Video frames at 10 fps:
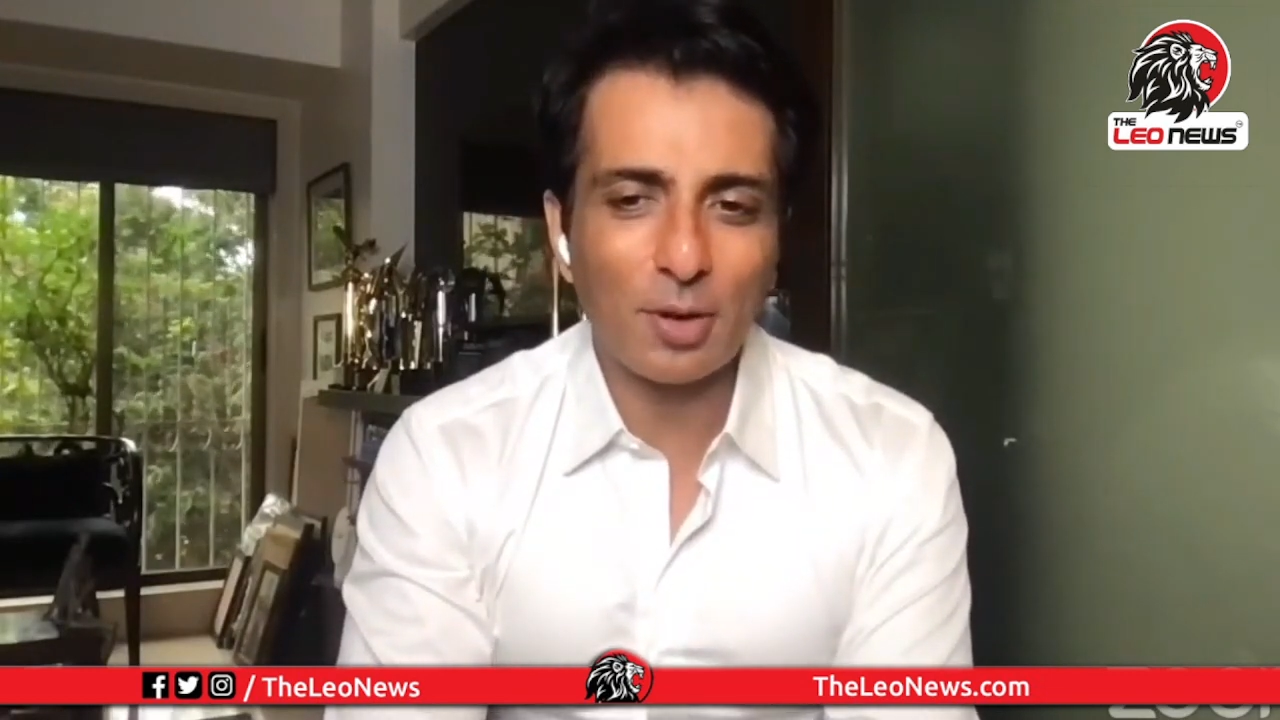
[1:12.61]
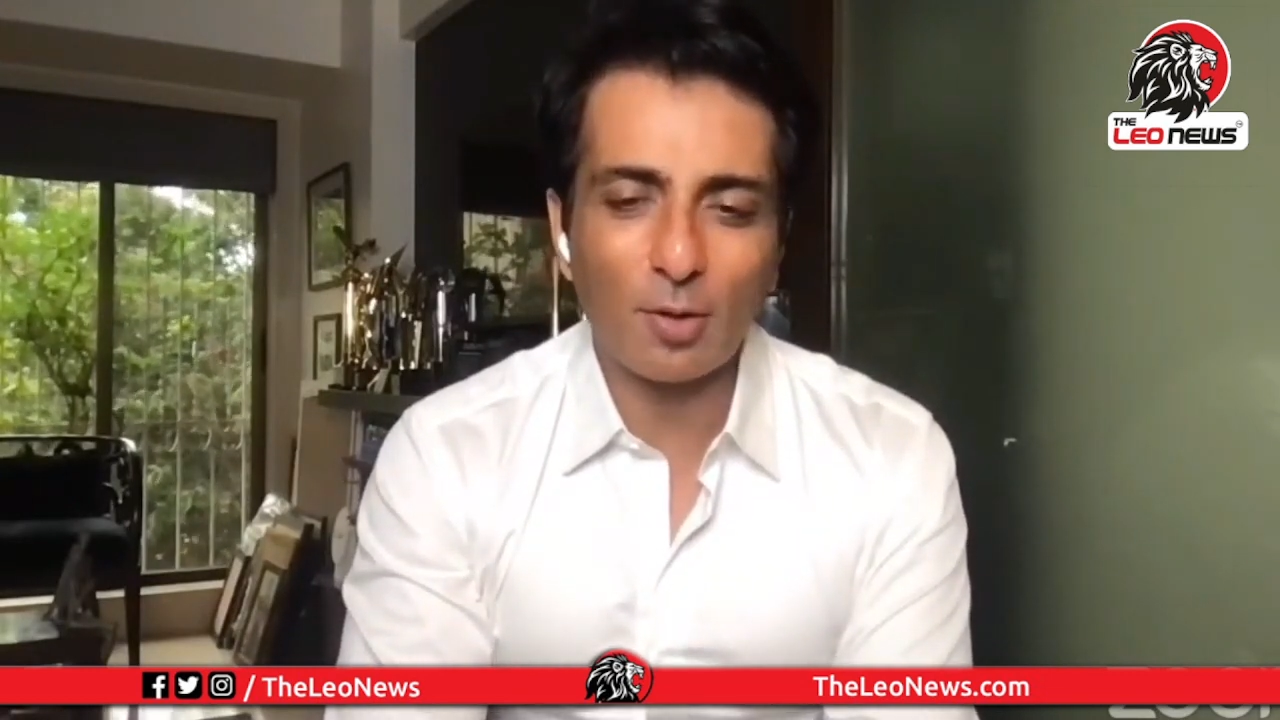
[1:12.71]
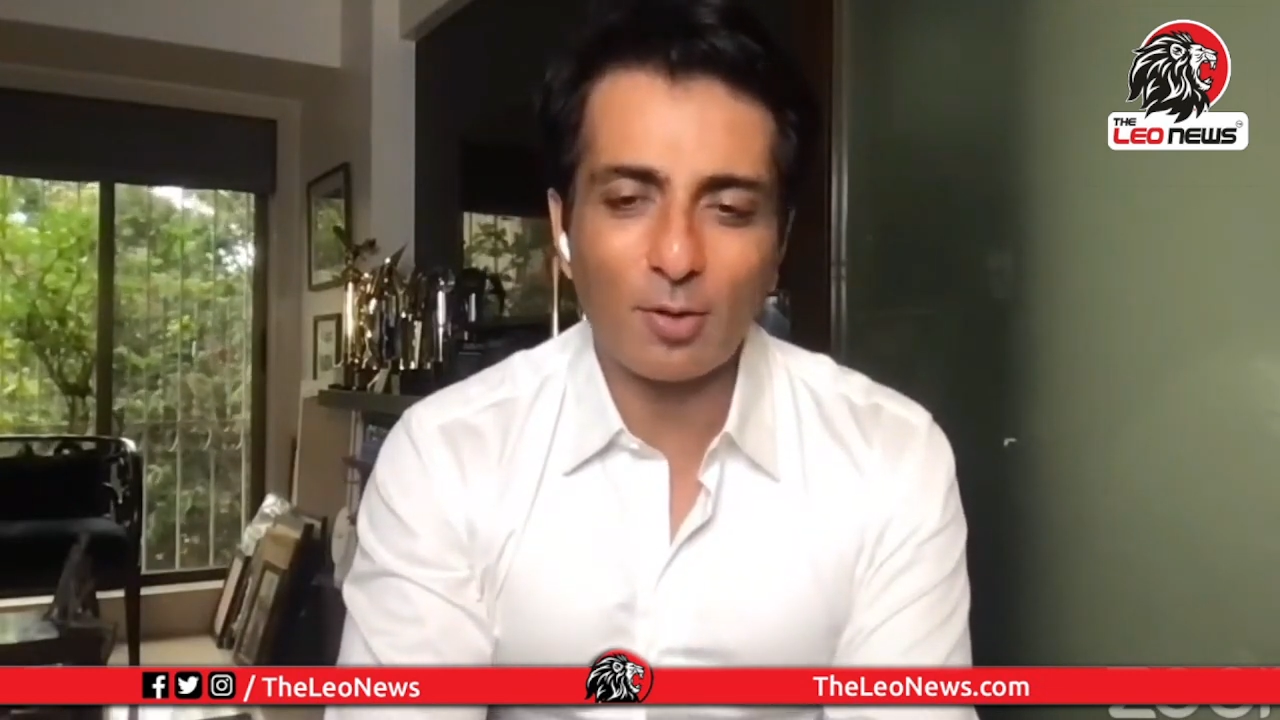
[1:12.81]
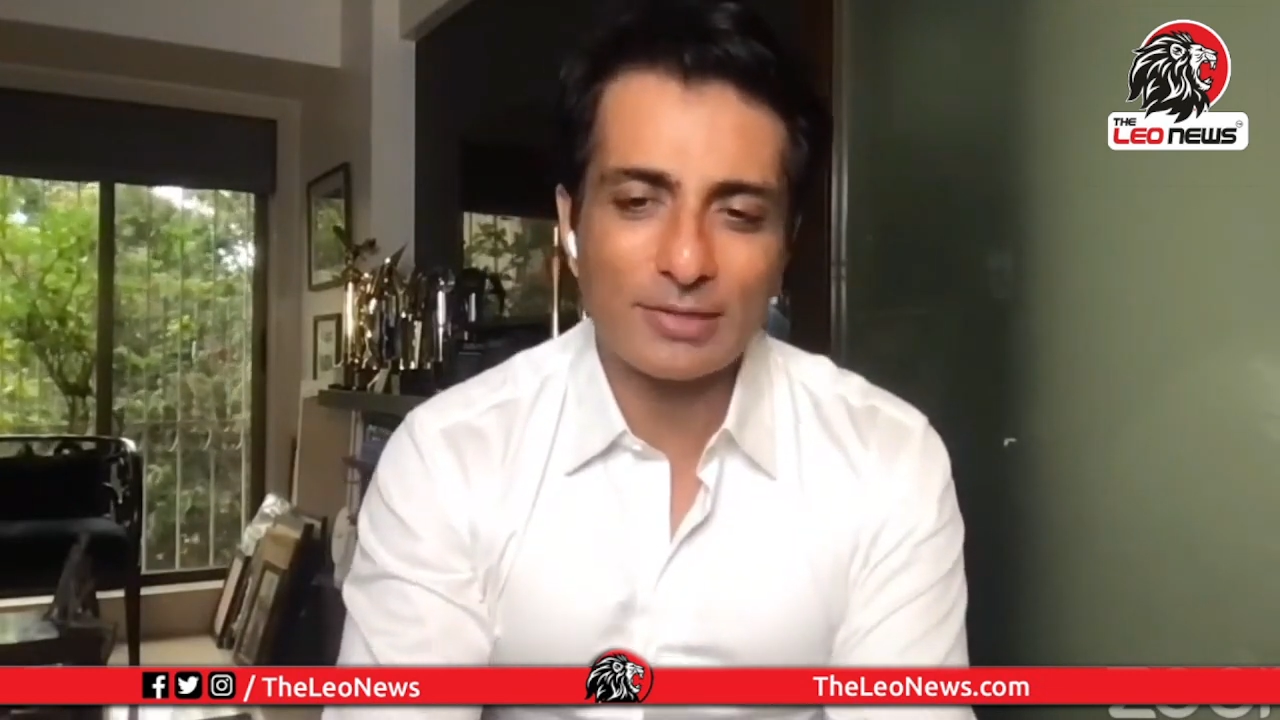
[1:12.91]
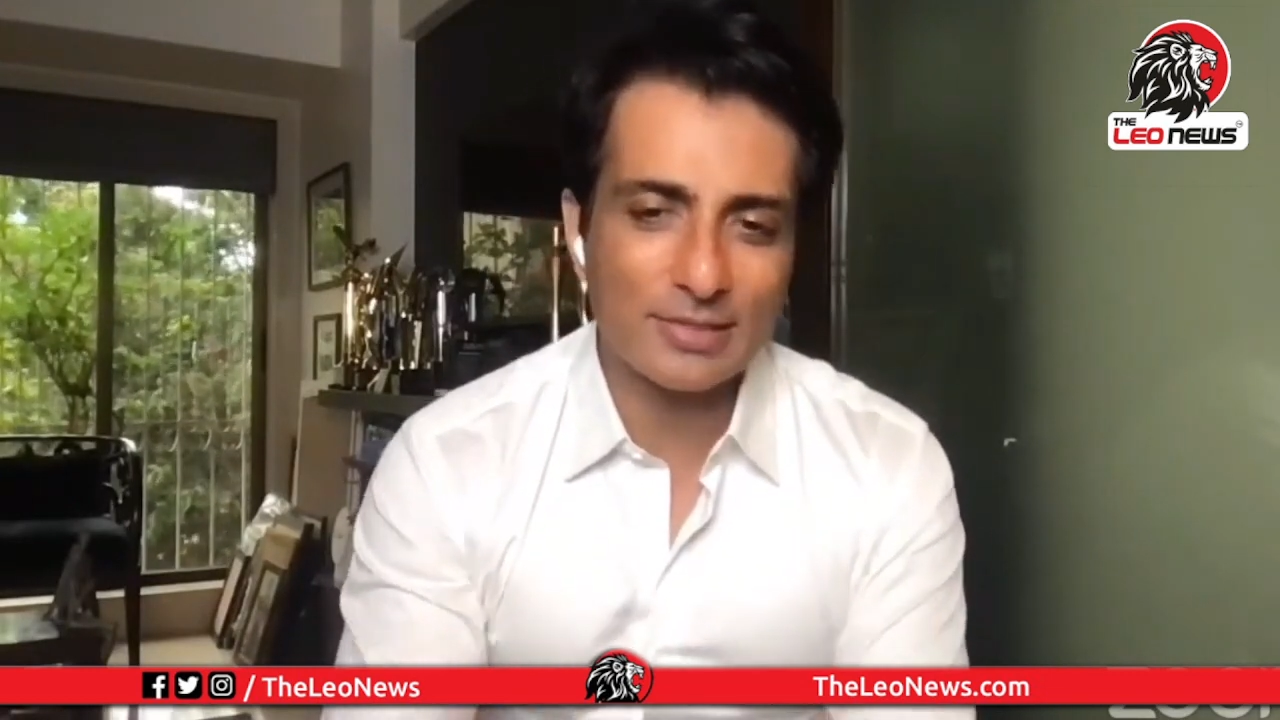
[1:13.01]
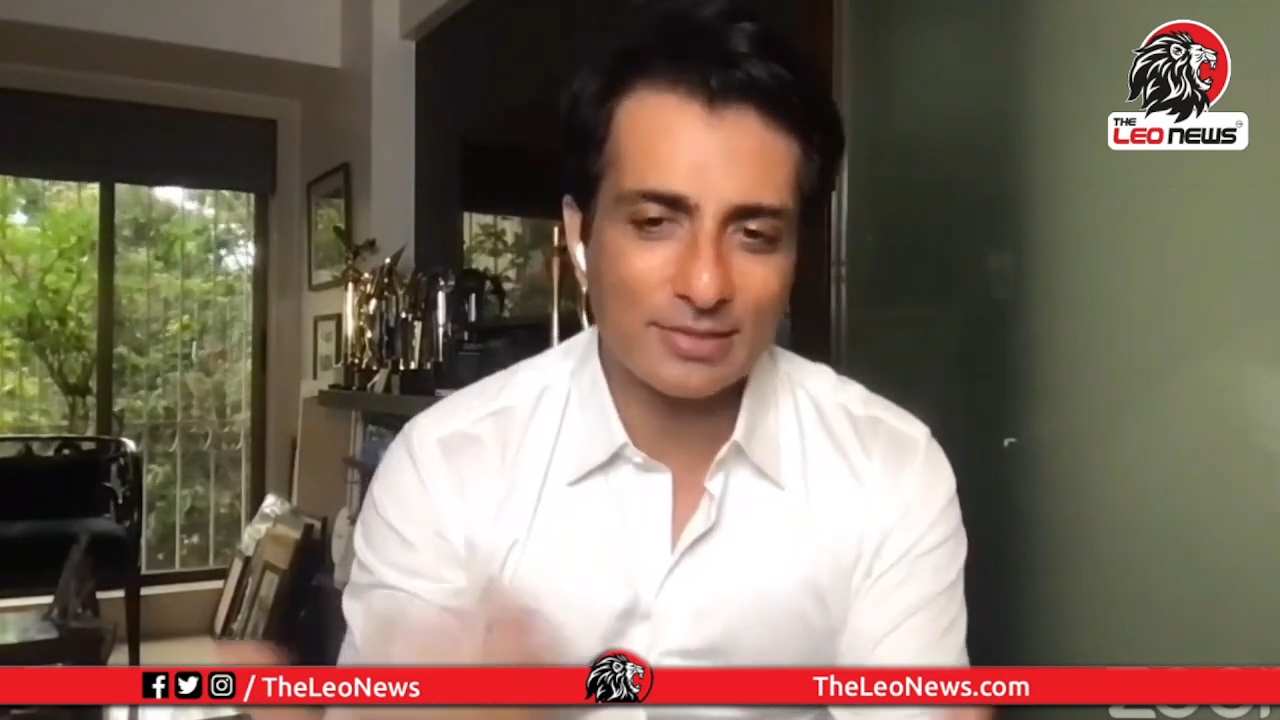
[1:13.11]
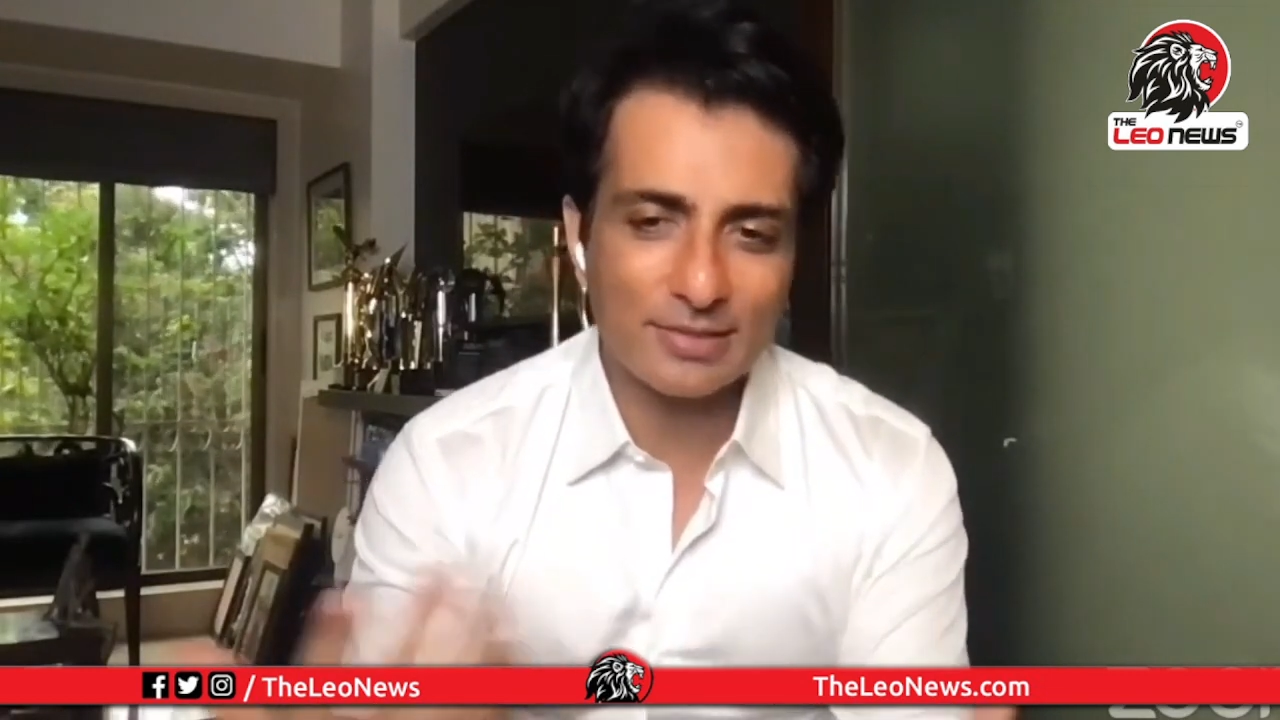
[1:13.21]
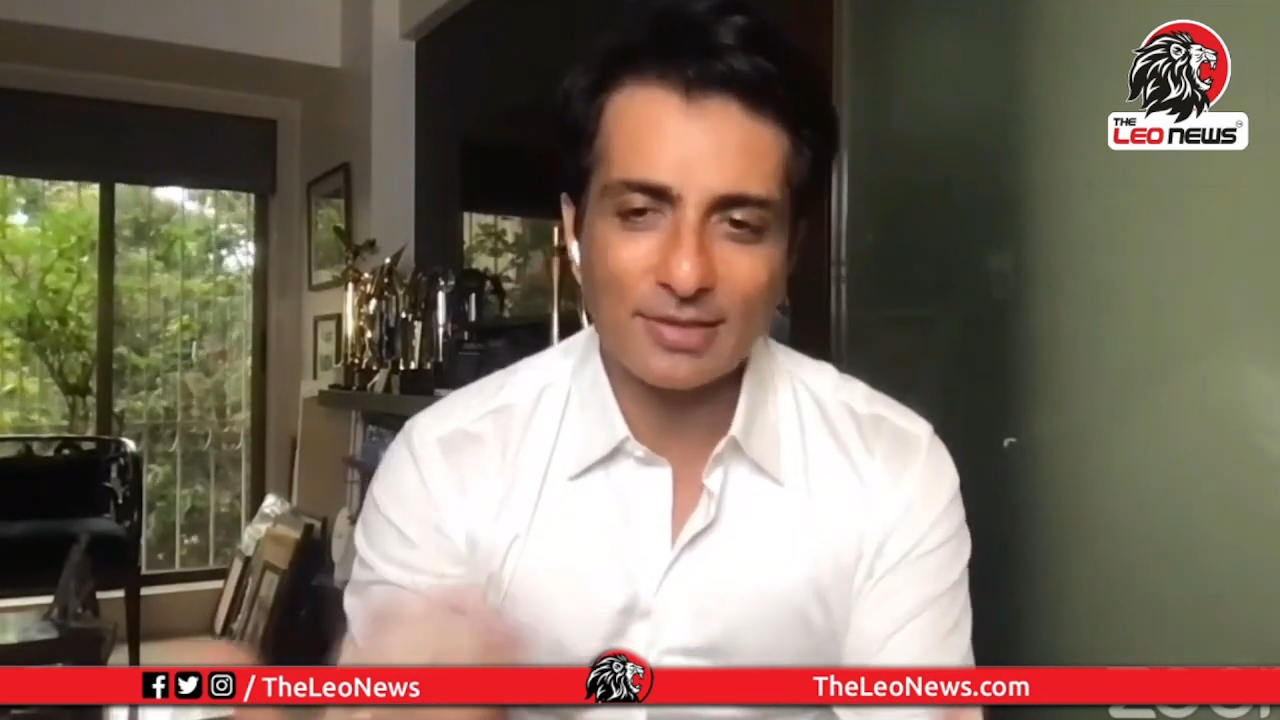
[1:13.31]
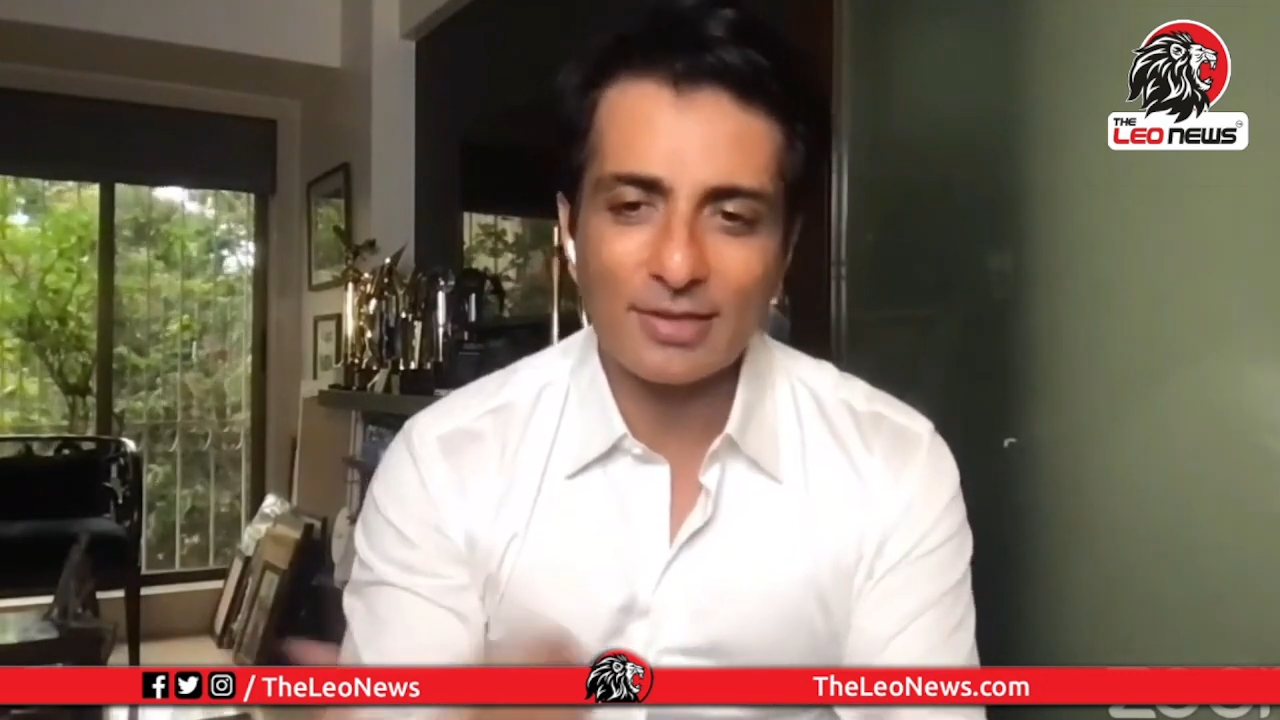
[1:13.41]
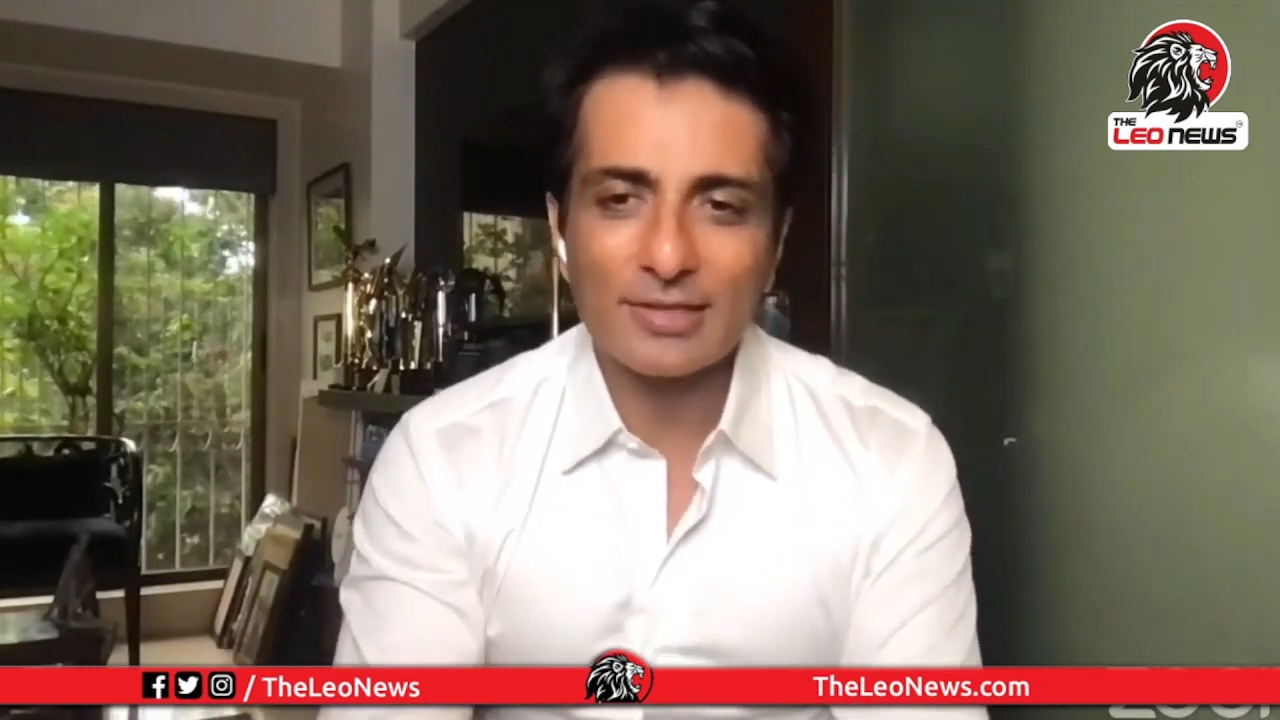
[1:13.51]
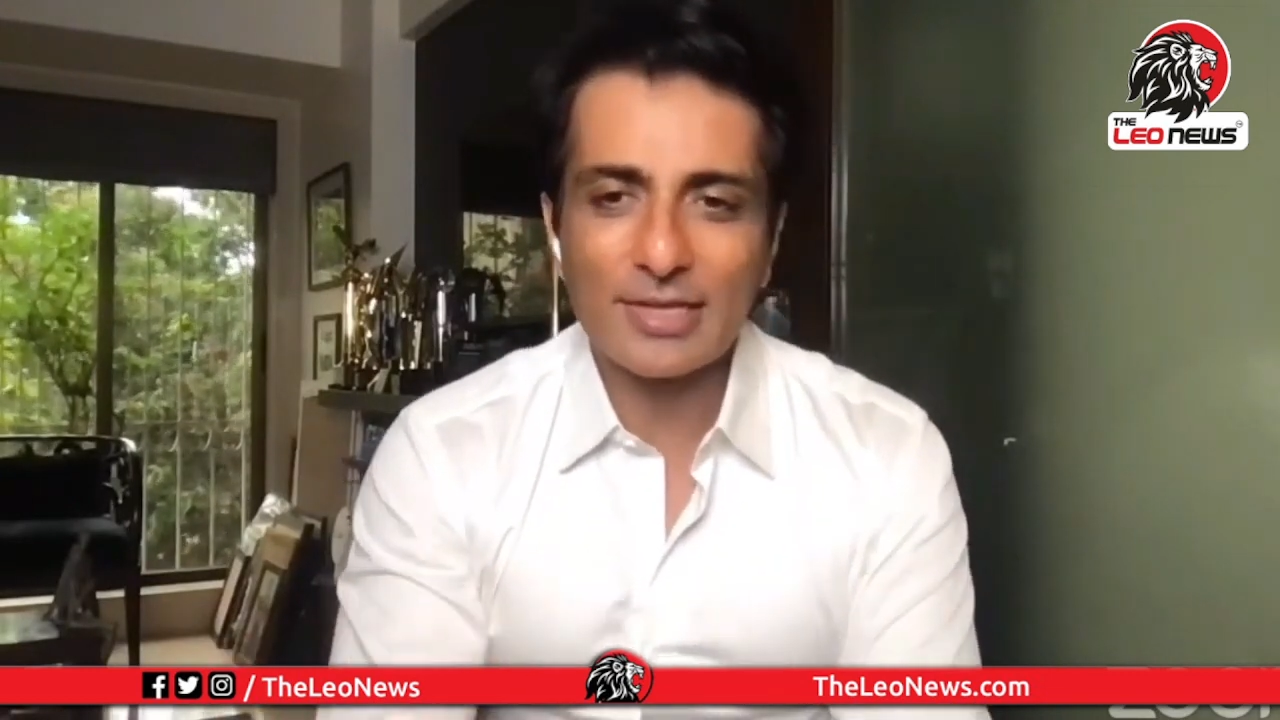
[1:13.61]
I always